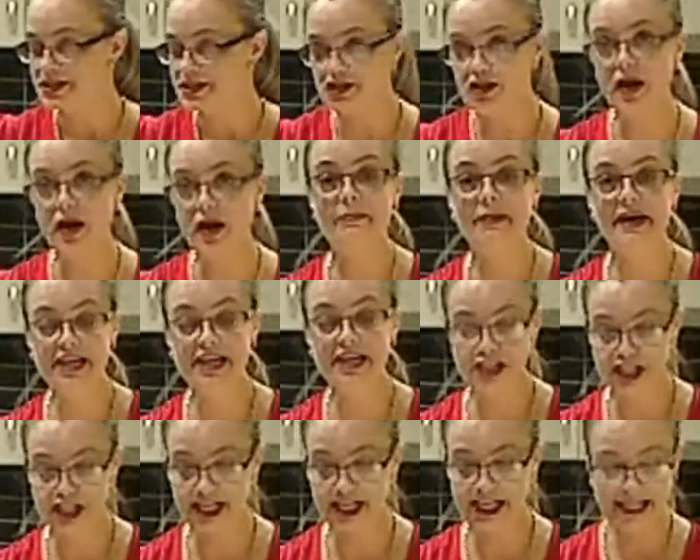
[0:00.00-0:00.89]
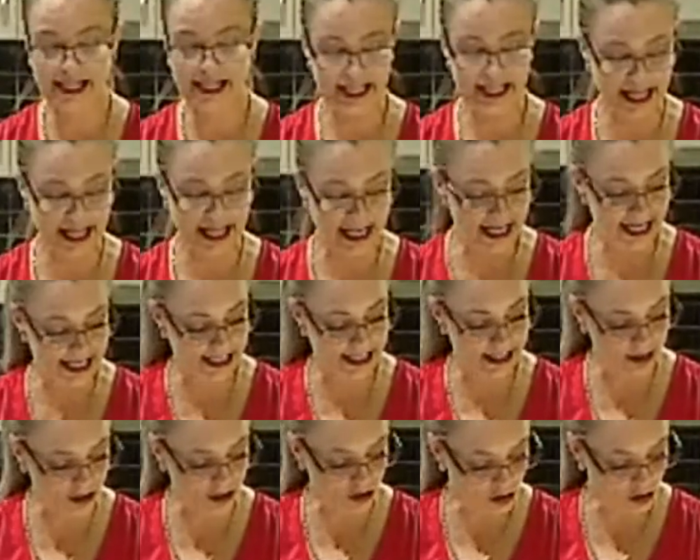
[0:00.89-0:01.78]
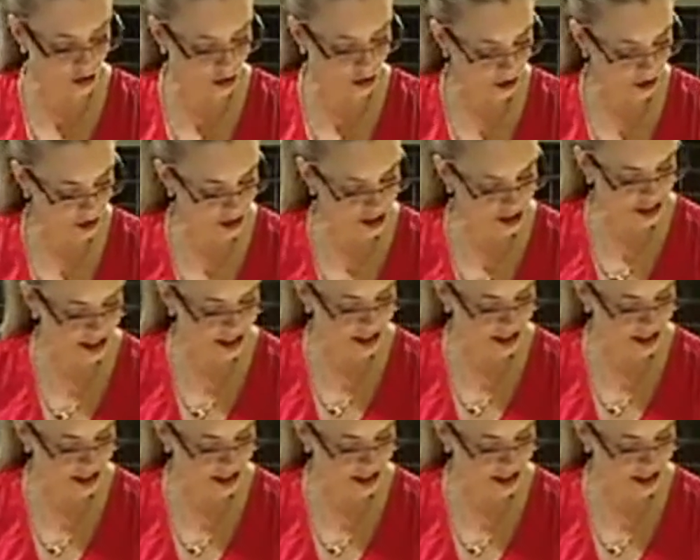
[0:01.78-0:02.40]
so our butter chicken is cooked.